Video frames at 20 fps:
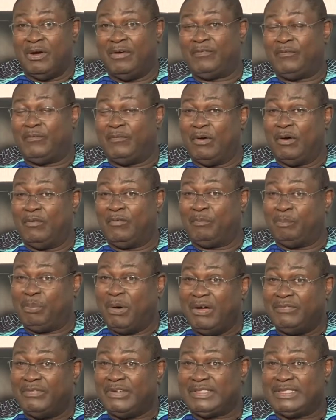of
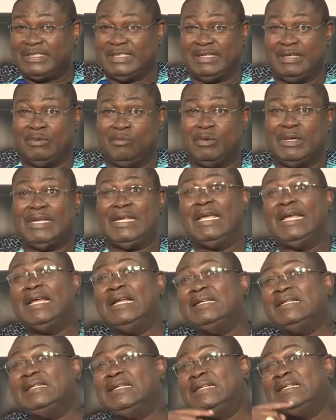poverty, when he
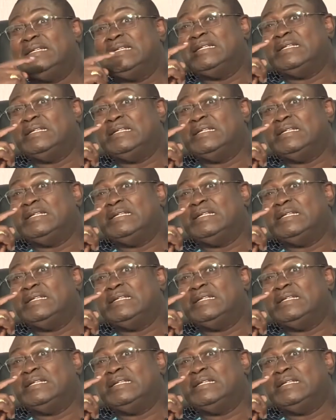ended